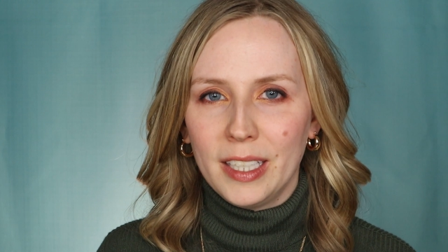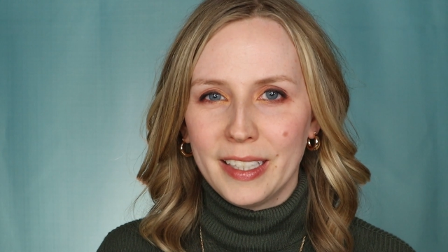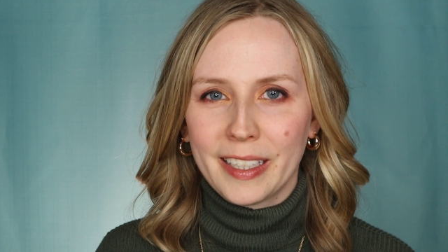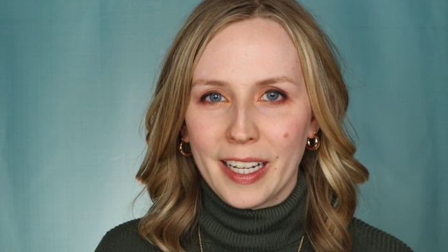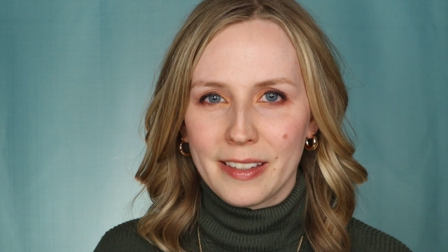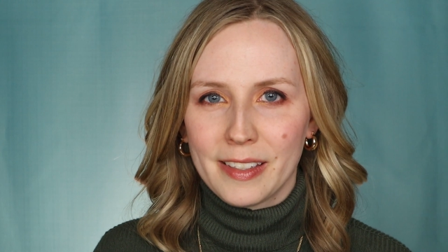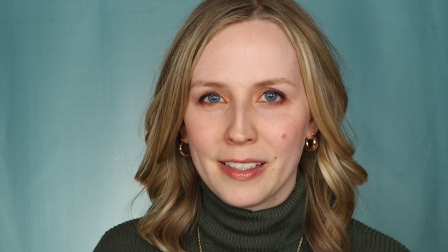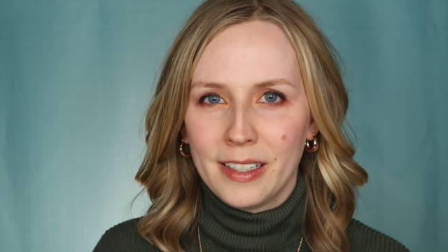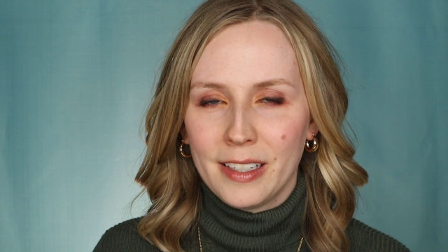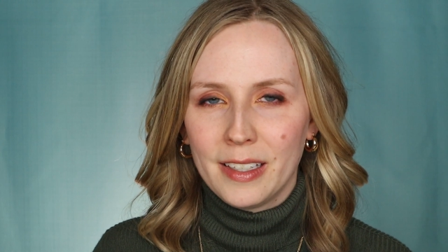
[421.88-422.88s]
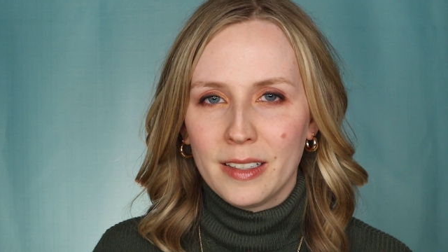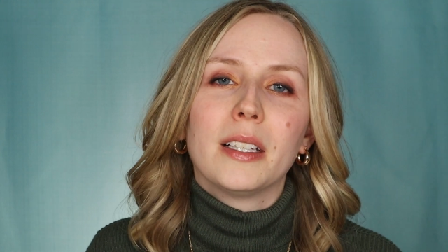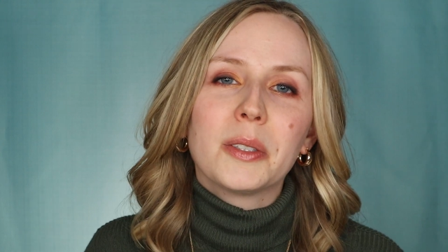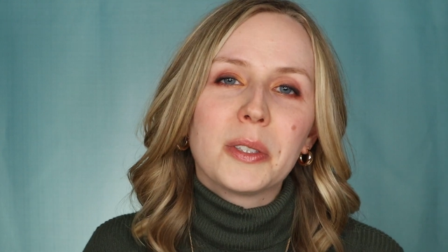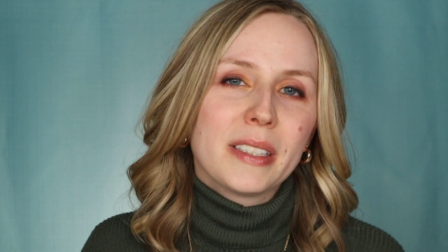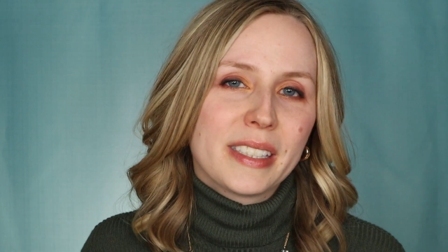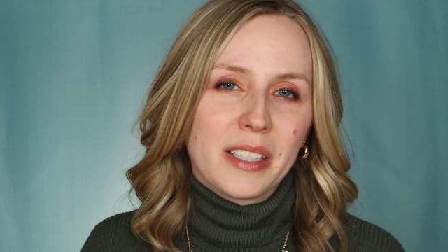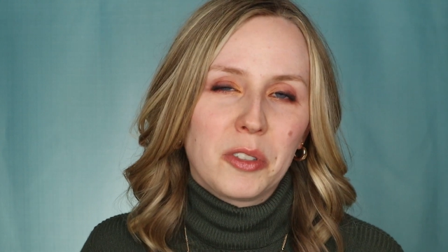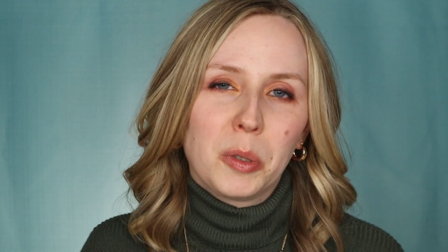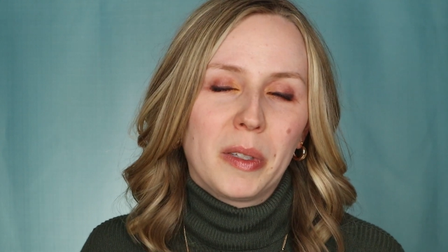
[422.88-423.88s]
Vegan Cuts. Allure and
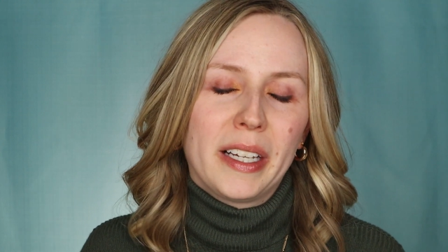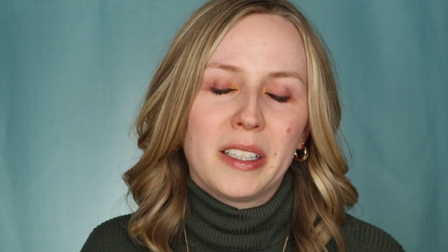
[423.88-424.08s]
Sephora Play